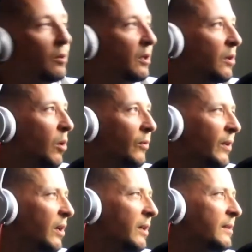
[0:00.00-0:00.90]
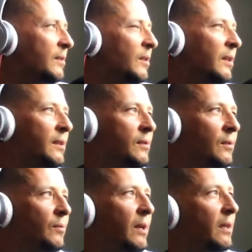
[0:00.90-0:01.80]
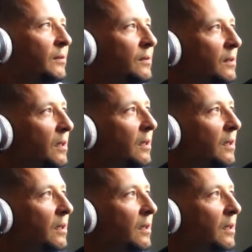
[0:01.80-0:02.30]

the quad that I designed round.